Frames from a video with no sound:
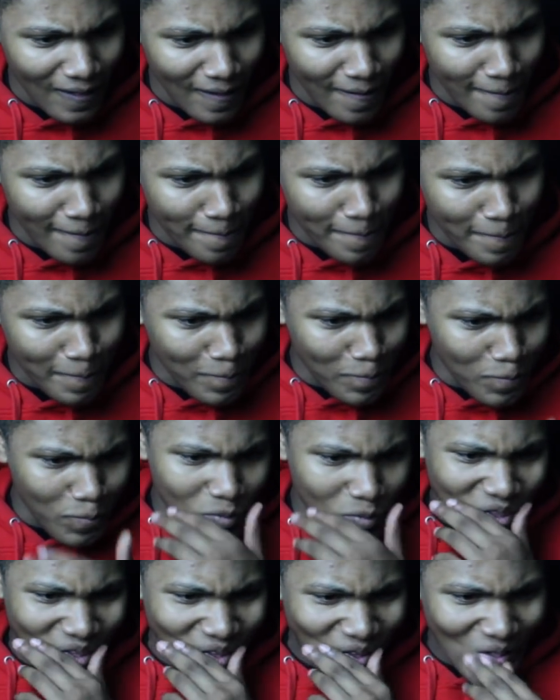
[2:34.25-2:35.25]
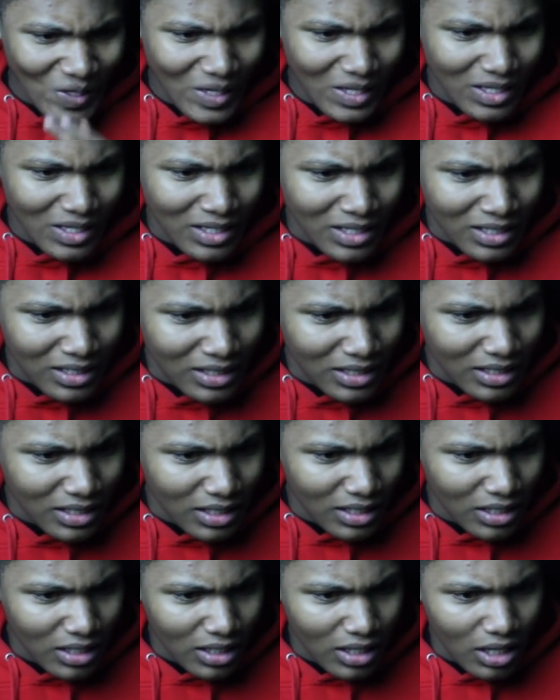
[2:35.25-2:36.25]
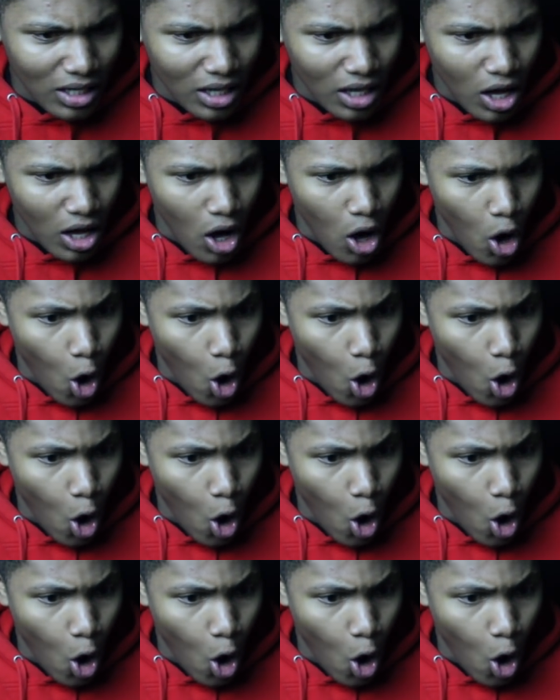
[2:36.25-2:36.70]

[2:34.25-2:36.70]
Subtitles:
(no one is talking)